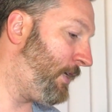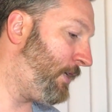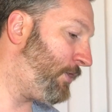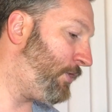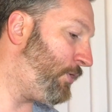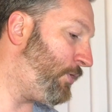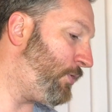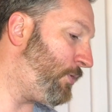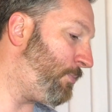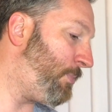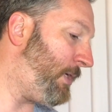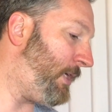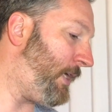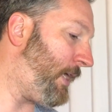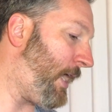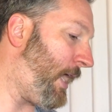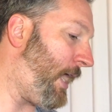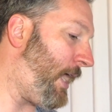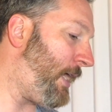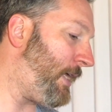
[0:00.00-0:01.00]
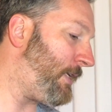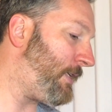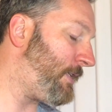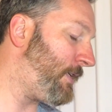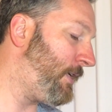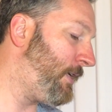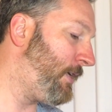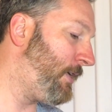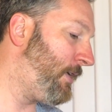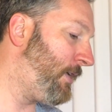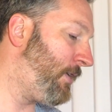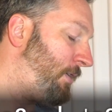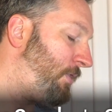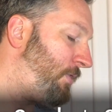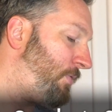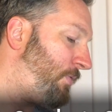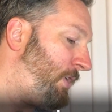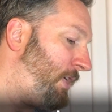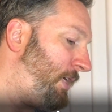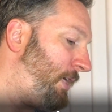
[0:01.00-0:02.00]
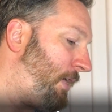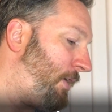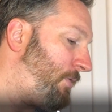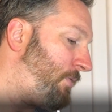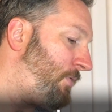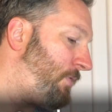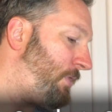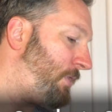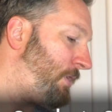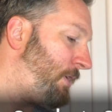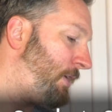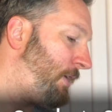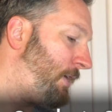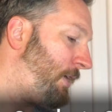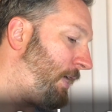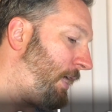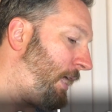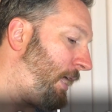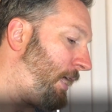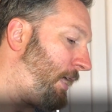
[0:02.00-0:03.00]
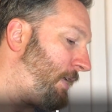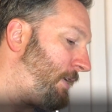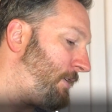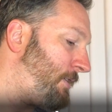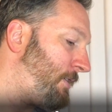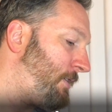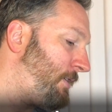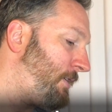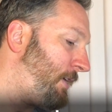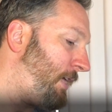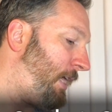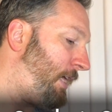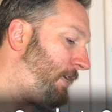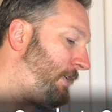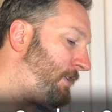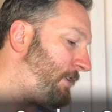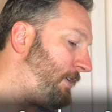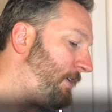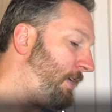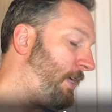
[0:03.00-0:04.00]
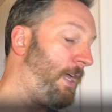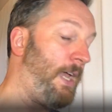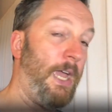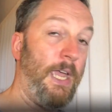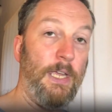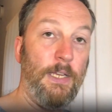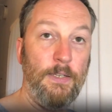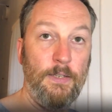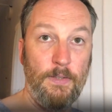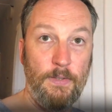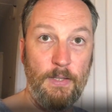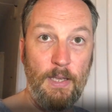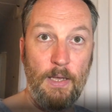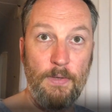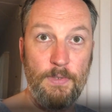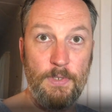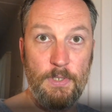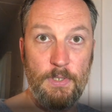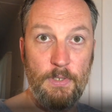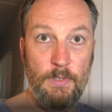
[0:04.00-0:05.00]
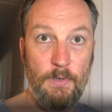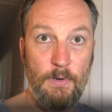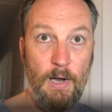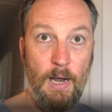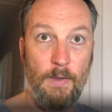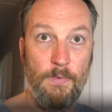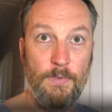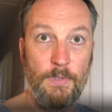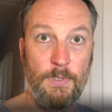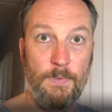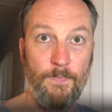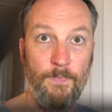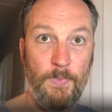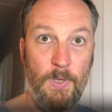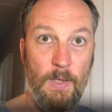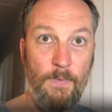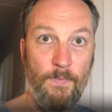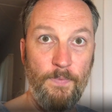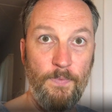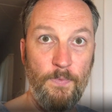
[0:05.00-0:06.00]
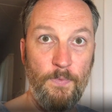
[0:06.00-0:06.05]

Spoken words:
you'd be at 388,000 crowns, yeah,